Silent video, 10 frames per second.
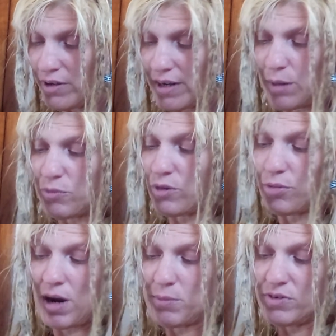times the
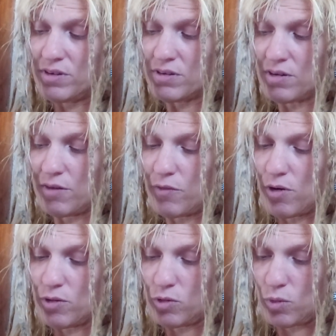promises of
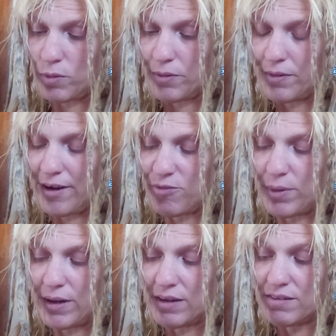our Lord have
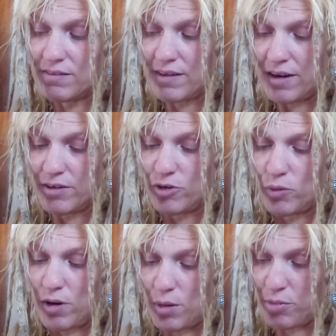been extended
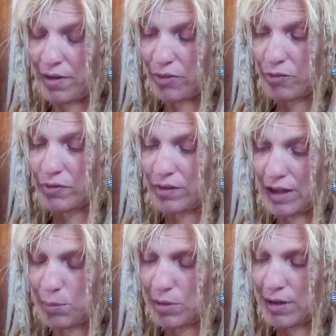to our brethren, the
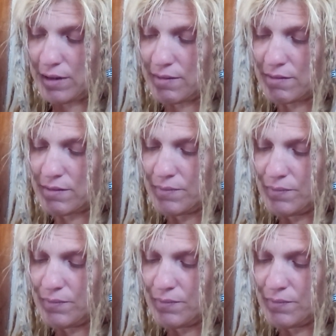Lamanites.